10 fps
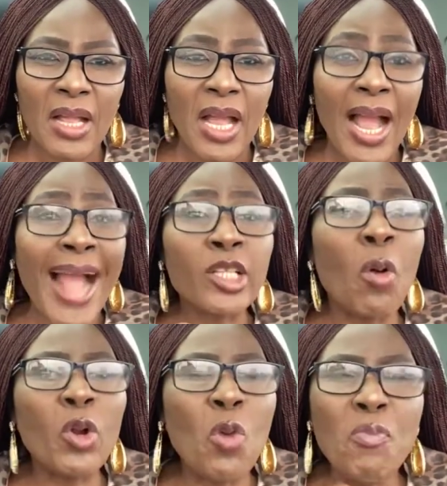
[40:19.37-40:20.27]
I don't
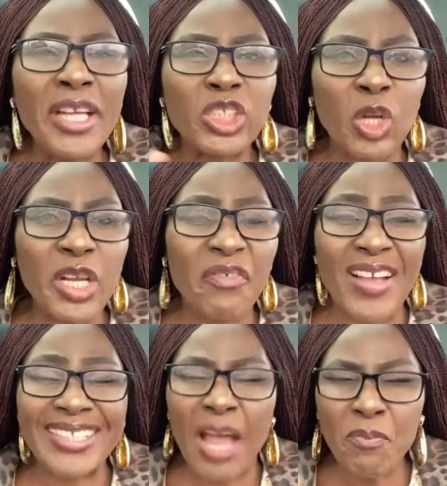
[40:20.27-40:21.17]
want to mention, if I
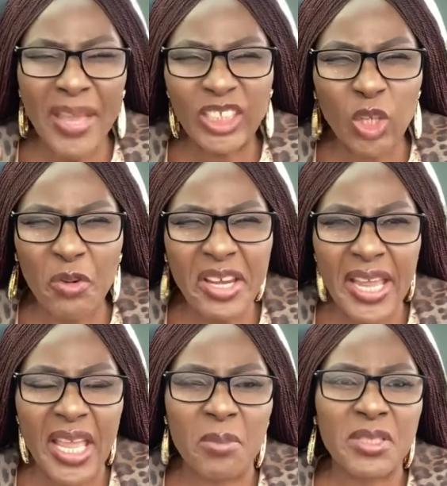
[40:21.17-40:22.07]
start mentioning
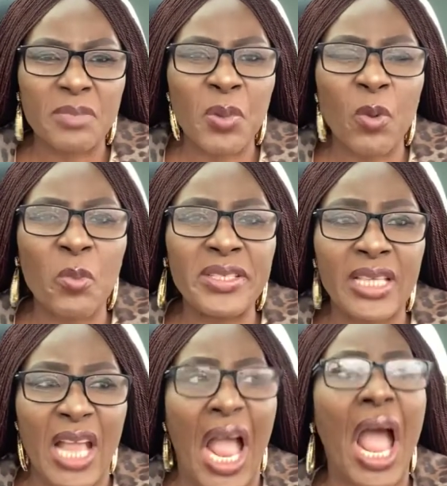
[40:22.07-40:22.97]
names, people will
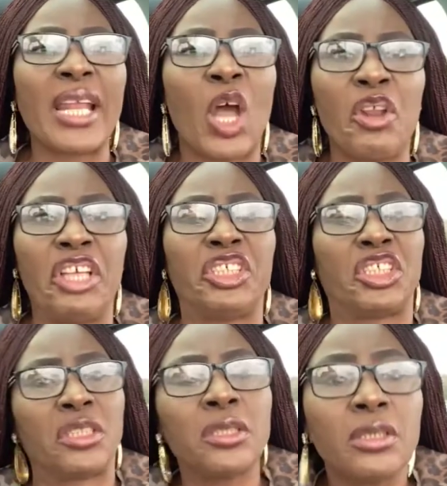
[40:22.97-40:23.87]
say, ah, not only
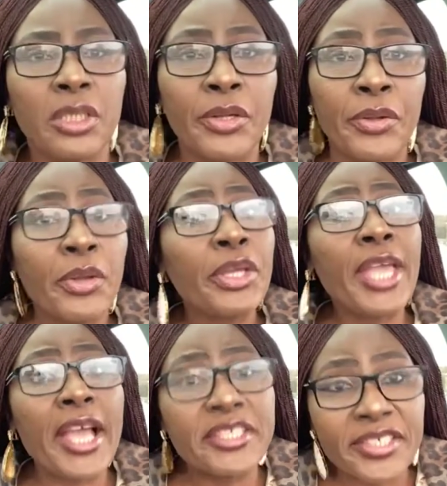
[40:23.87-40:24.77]
she,
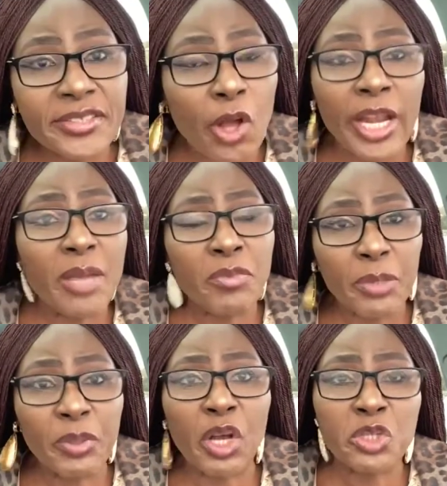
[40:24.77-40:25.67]
yes, not only me.
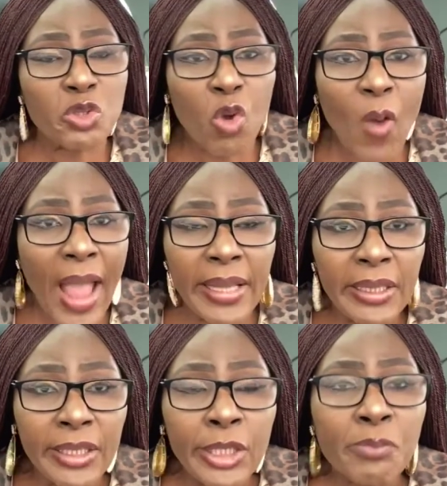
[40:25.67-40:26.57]
Because you know why?
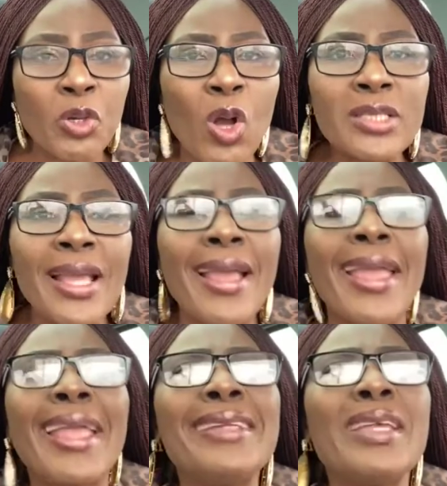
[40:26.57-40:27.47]
Because
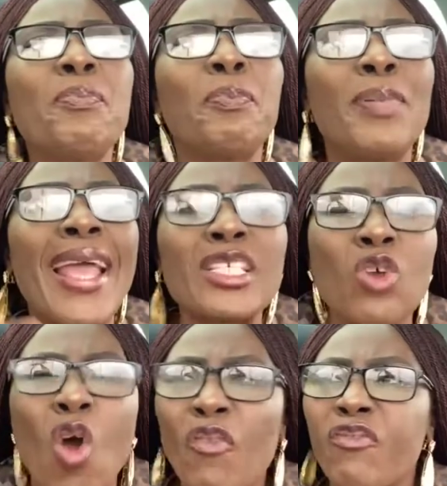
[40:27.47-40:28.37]
in the place
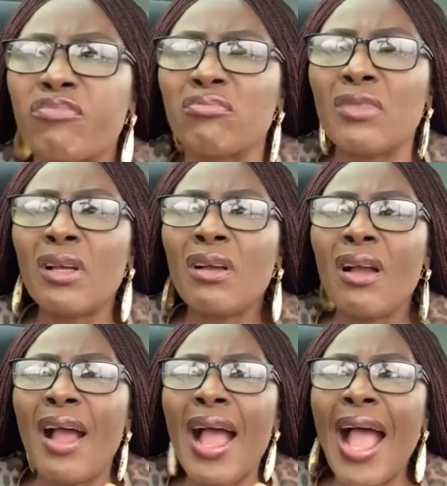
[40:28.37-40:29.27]
of,
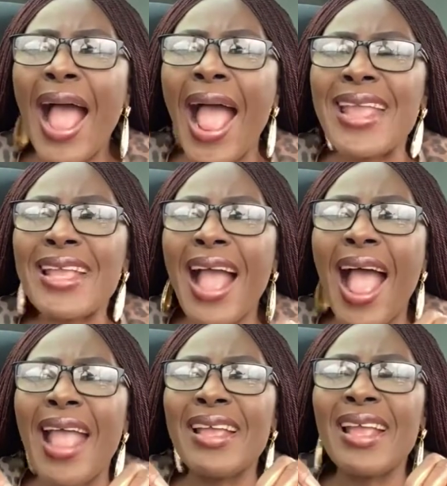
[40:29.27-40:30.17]

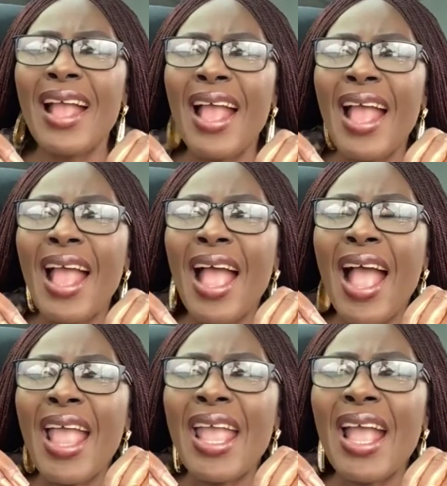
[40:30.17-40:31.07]
I
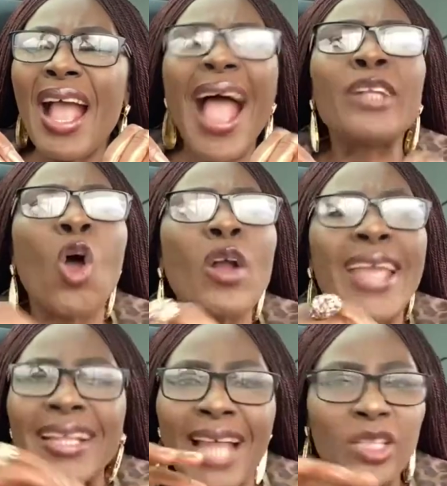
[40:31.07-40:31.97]
not
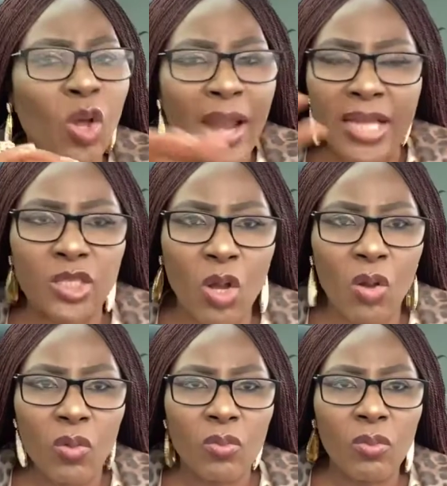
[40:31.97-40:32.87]
get at
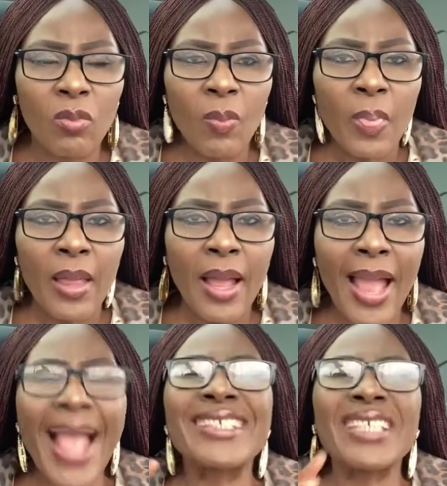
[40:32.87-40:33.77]
all,
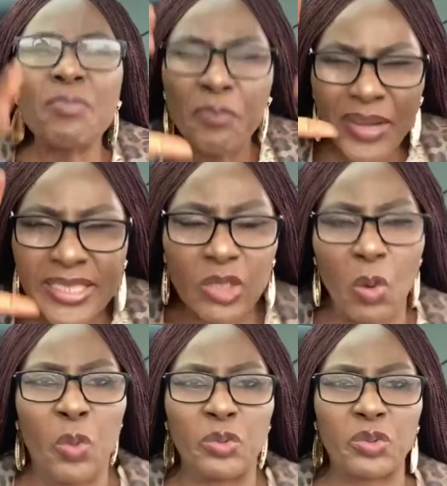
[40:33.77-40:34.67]
I still praise God.